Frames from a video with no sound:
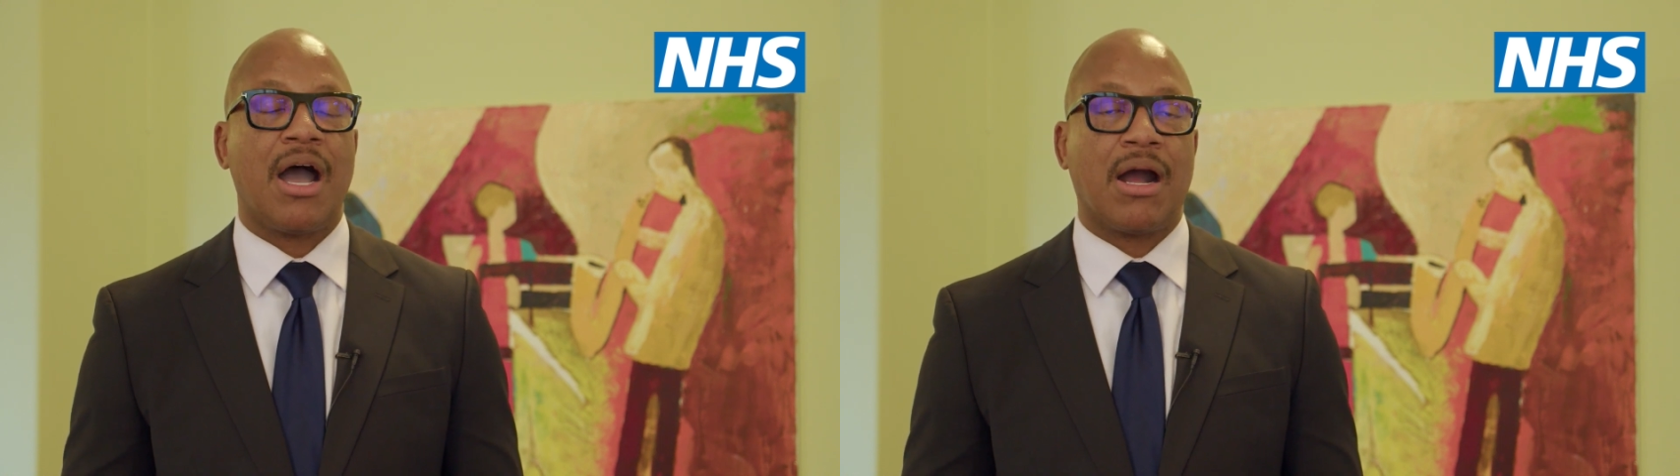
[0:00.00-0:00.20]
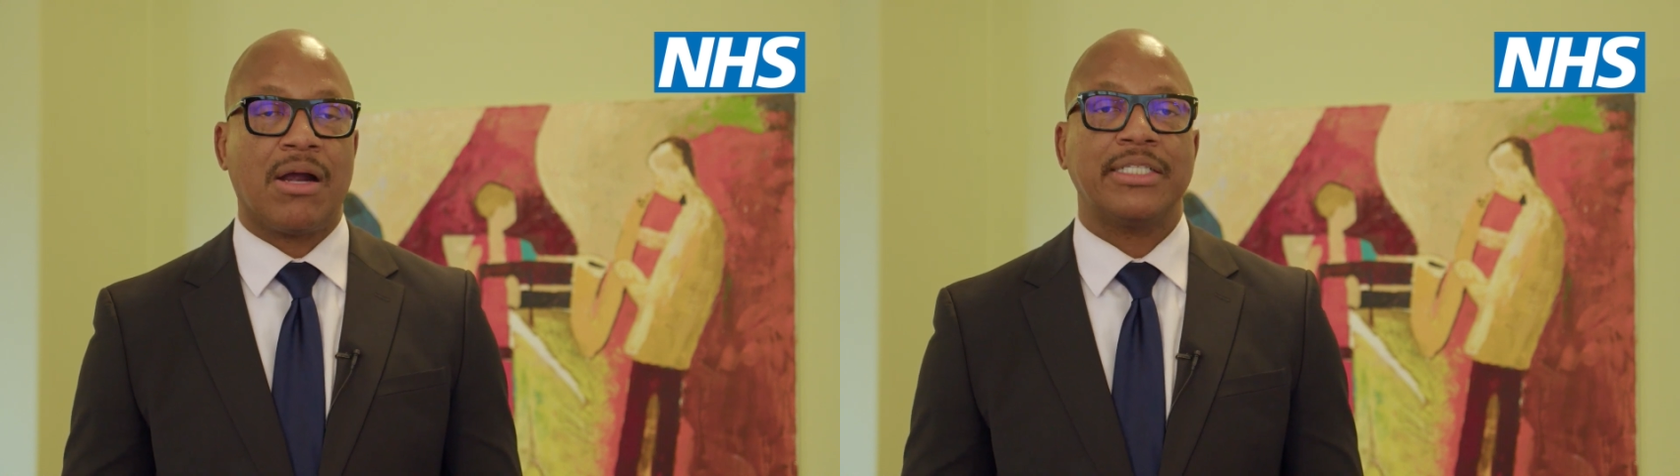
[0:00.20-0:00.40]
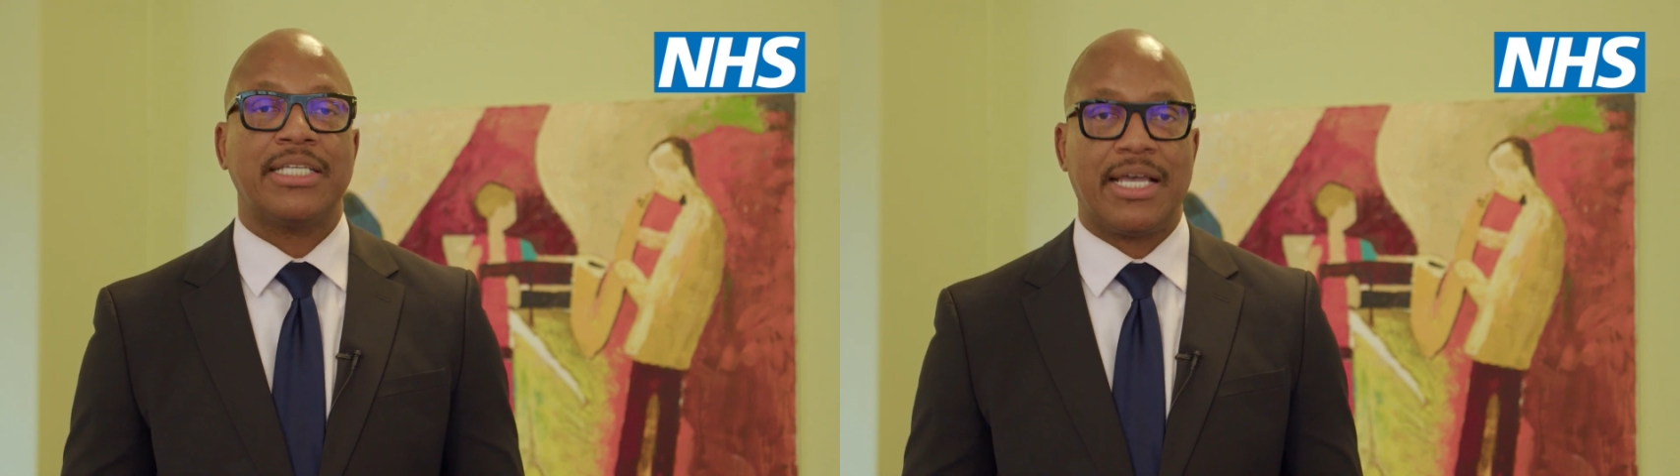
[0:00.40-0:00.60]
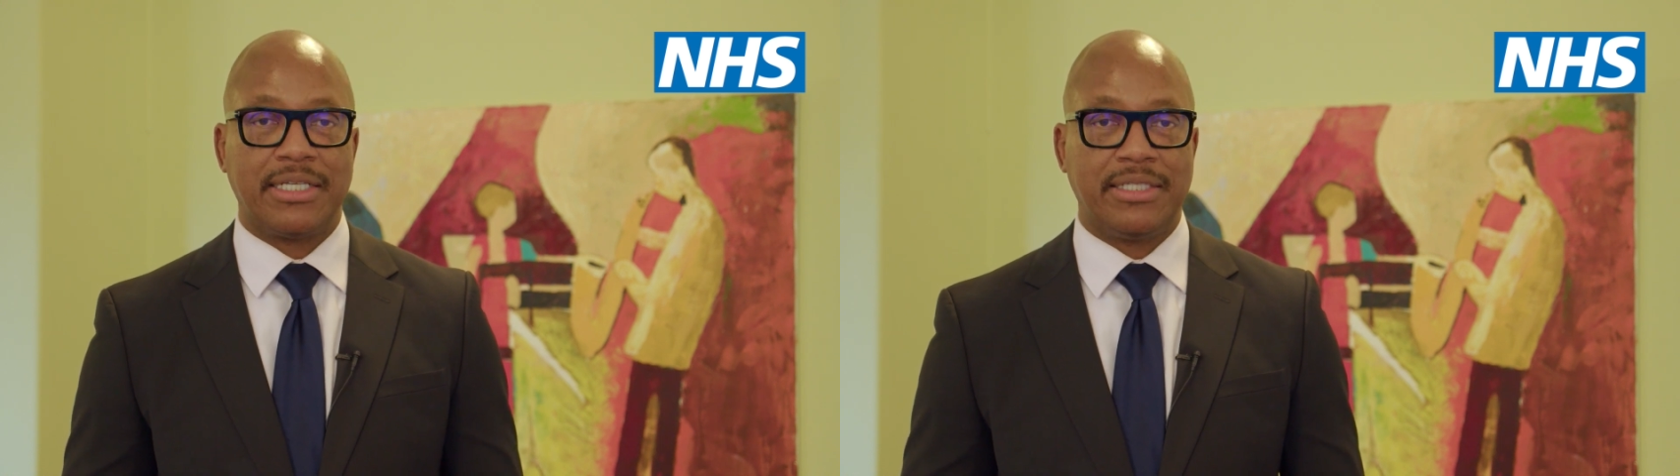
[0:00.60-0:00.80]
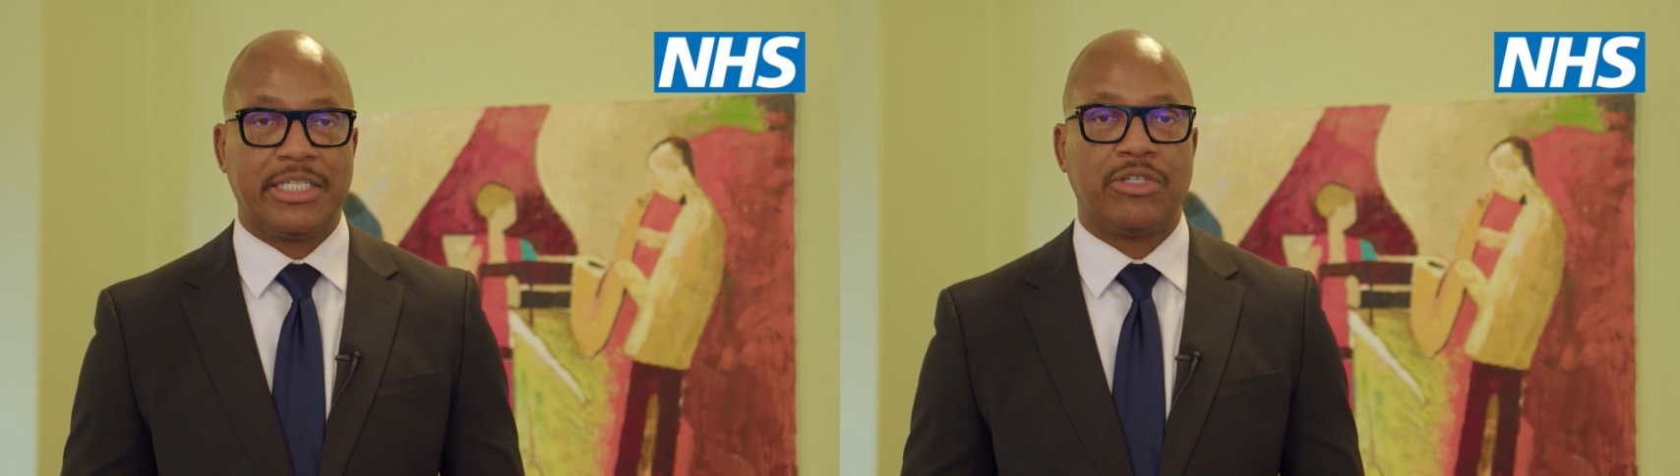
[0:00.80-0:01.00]
are
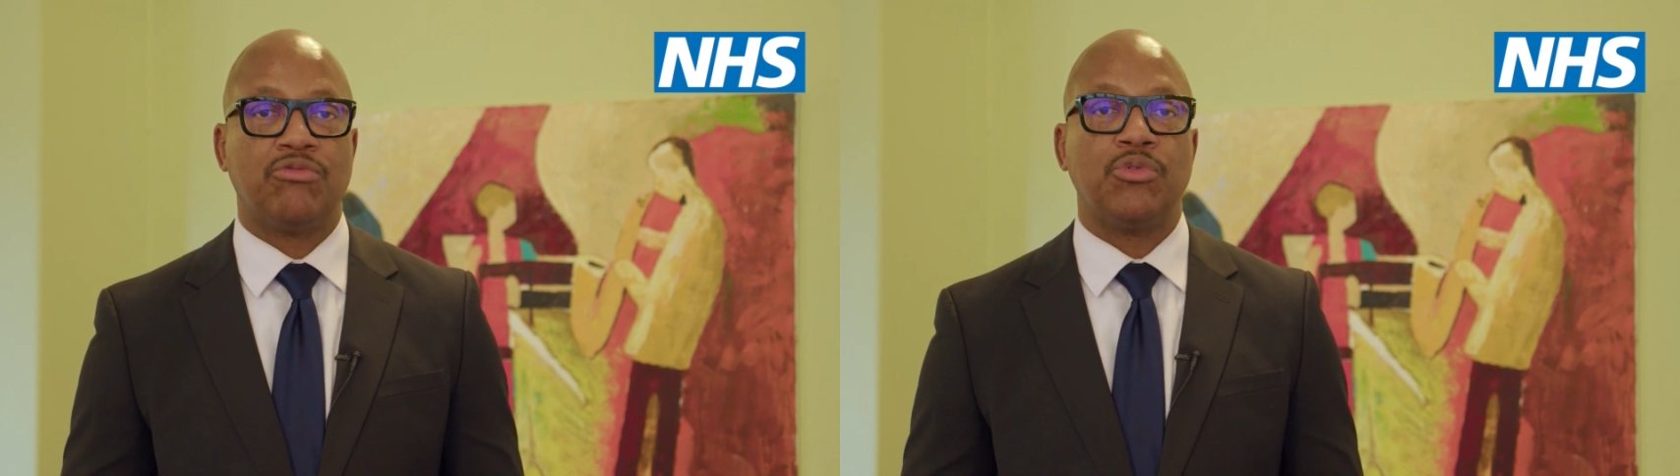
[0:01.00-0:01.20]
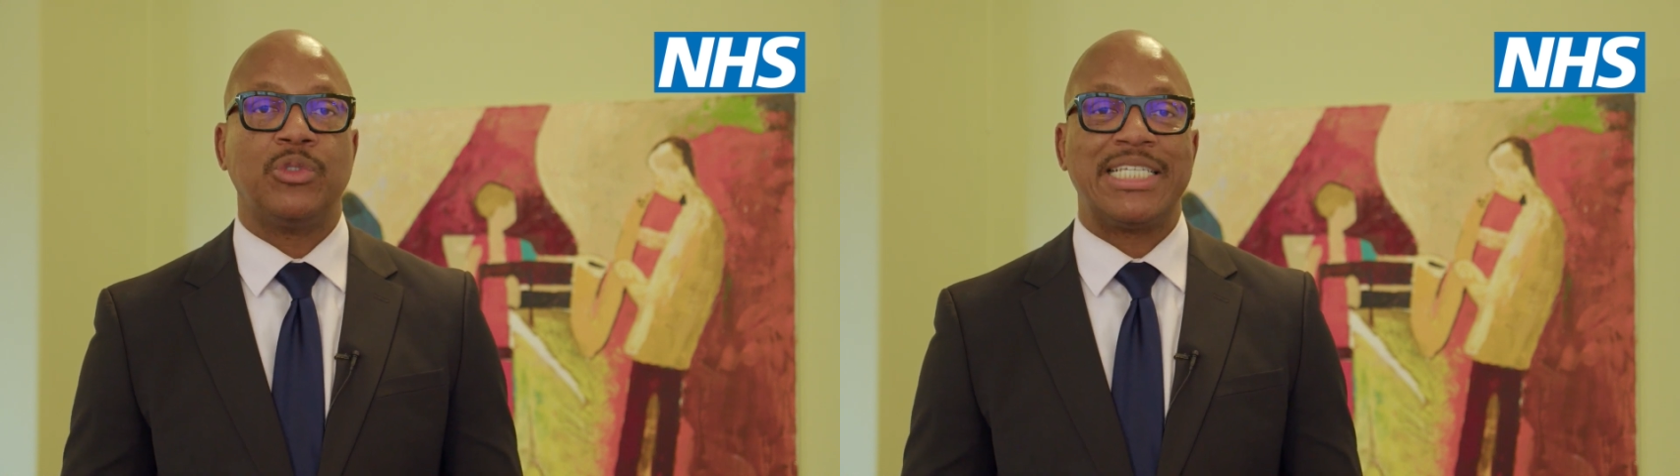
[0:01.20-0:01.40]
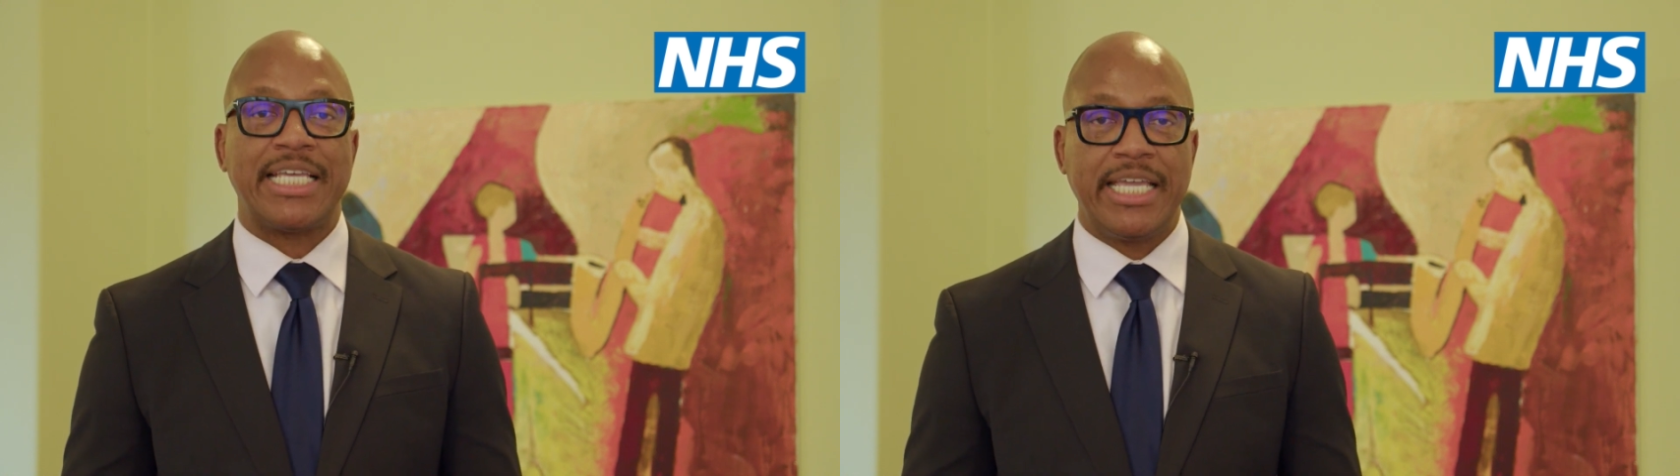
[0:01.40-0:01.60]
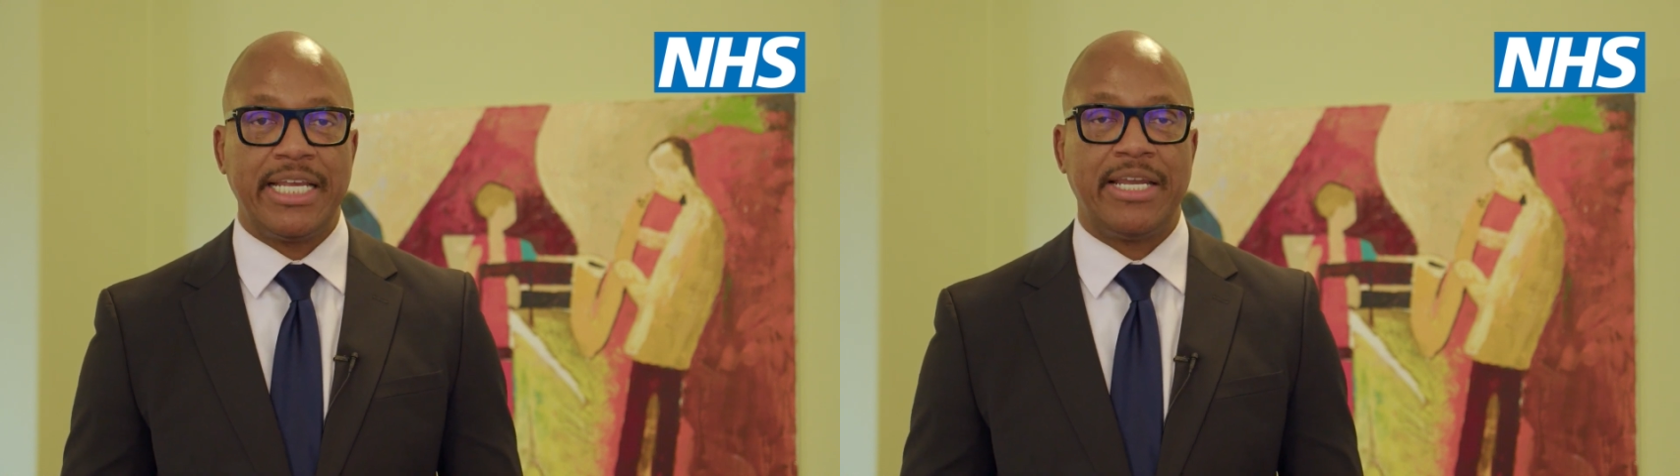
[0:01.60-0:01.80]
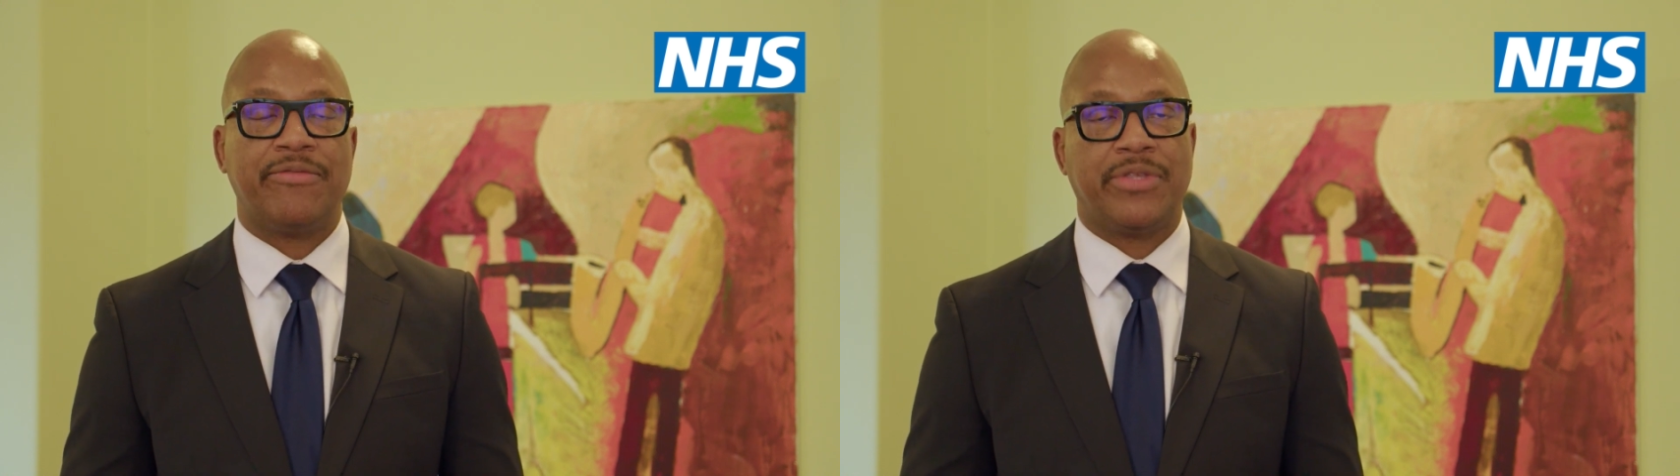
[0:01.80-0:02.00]
tested routinely